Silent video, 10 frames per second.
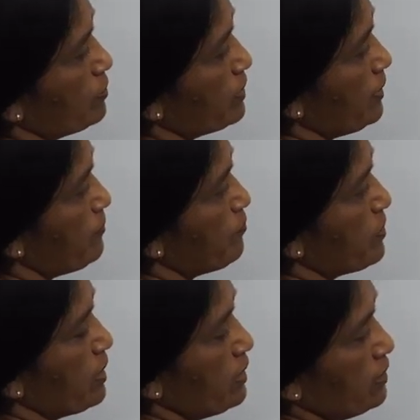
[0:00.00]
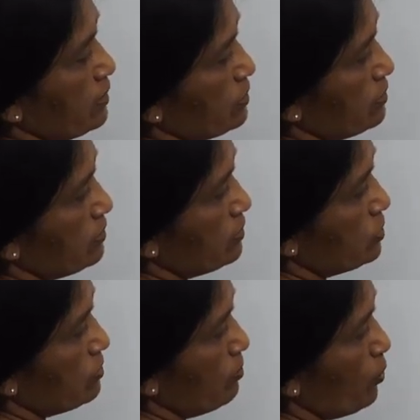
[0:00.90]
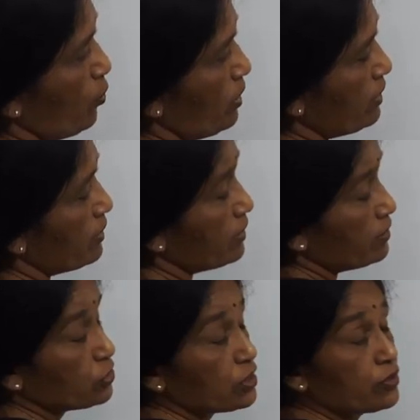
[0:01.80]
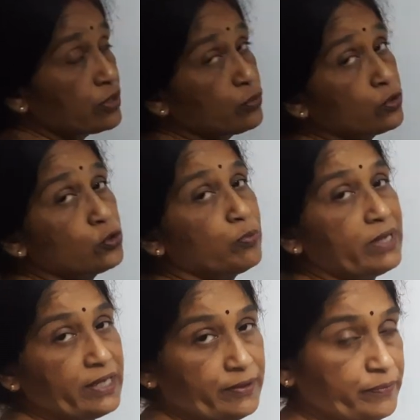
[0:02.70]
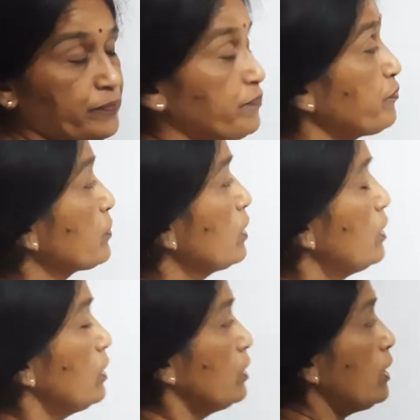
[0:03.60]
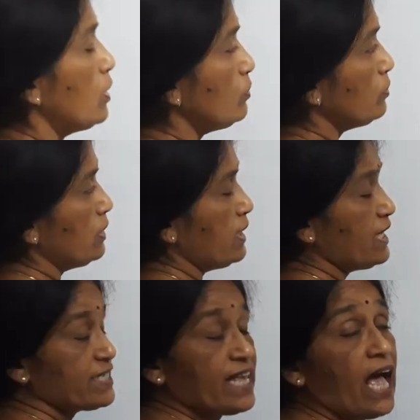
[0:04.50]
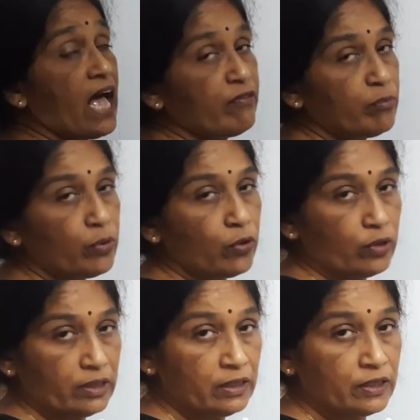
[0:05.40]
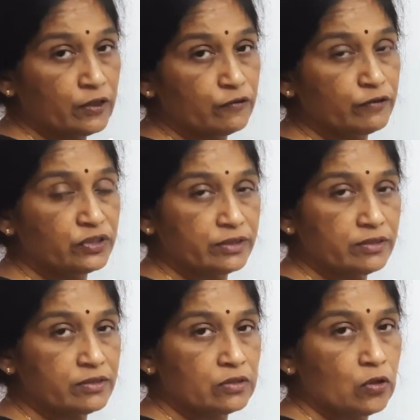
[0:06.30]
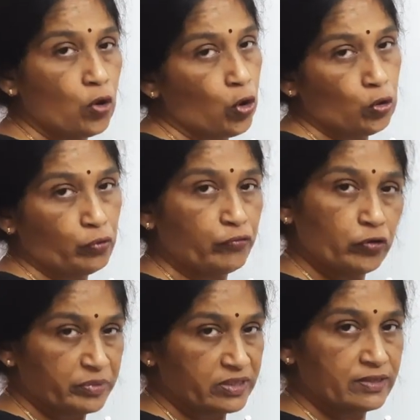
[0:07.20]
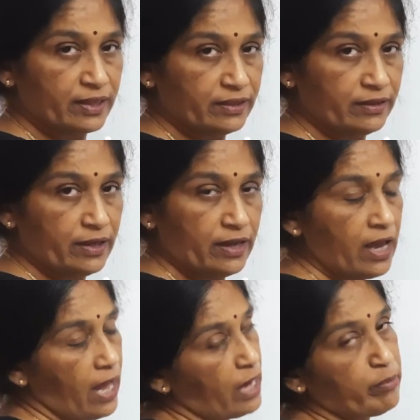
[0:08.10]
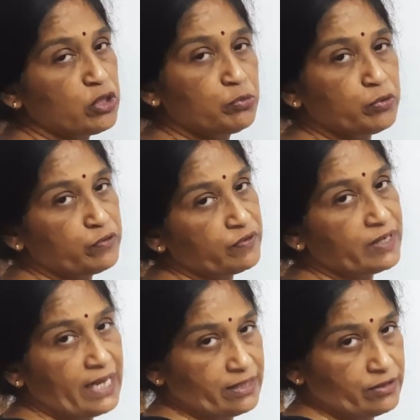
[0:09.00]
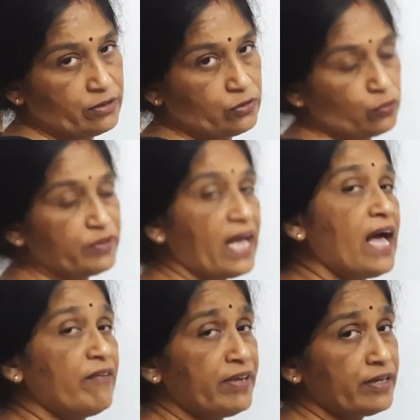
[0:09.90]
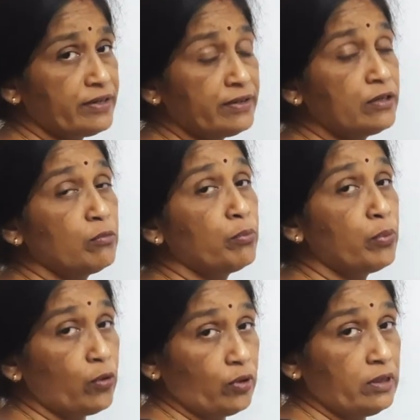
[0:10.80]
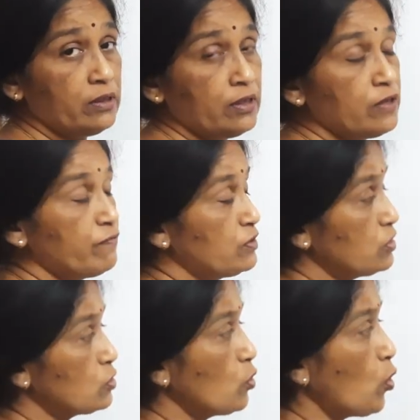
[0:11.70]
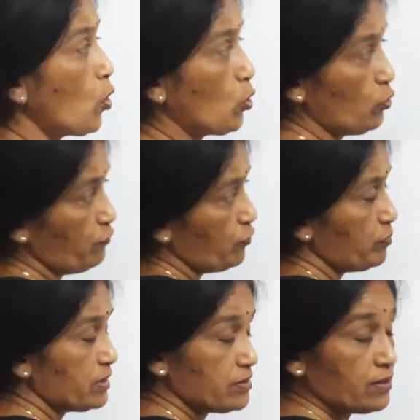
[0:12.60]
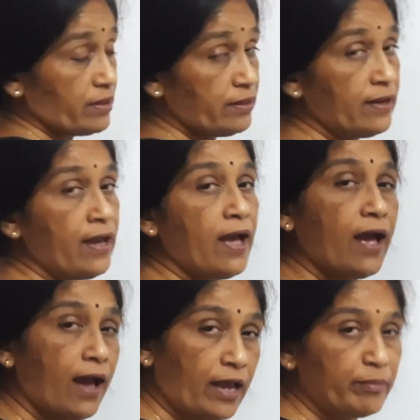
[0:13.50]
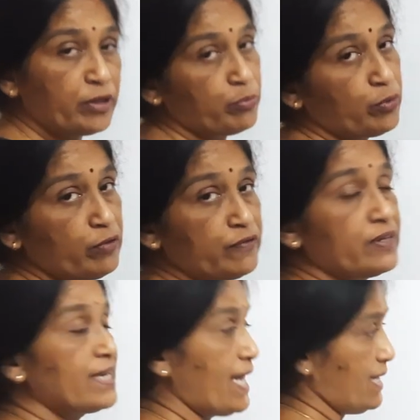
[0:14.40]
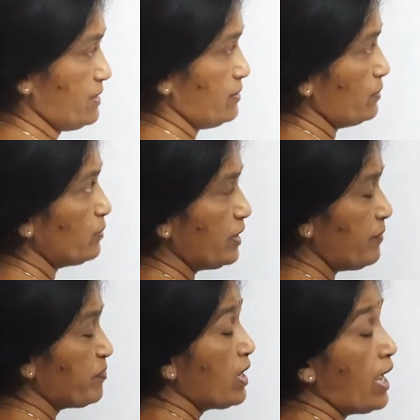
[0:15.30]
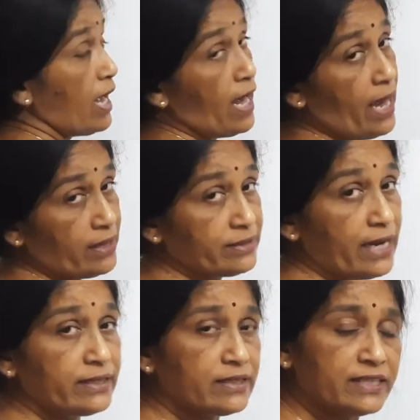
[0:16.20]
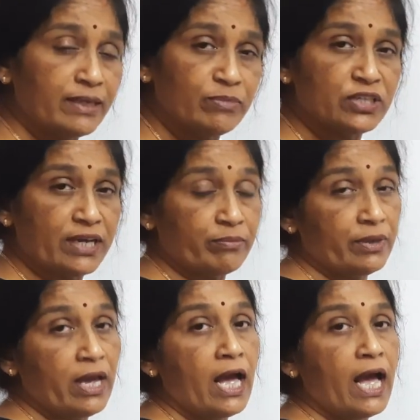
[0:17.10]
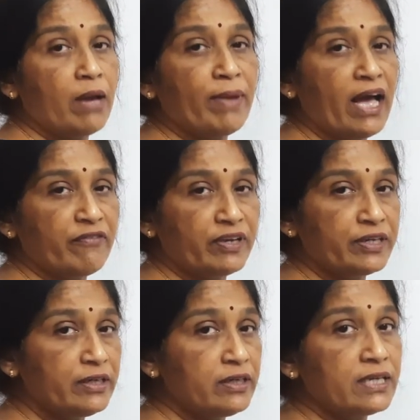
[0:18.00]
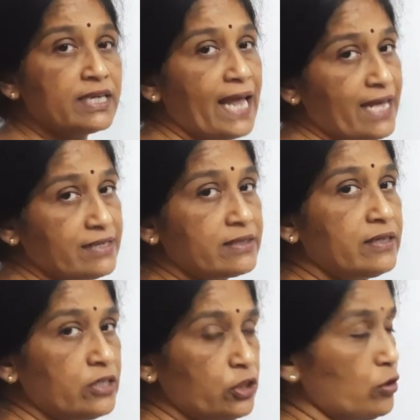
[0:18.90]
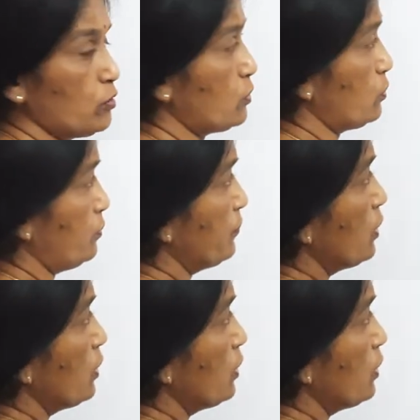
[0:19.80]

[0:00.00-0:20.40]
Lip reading: Okay, ball that the children used to play. Now let's have a ball which is hollow from inside and made up of glass. So we are having a ball which is hollow from inside and made up of glass. Okay, and at the same time I am having a glass cutter also.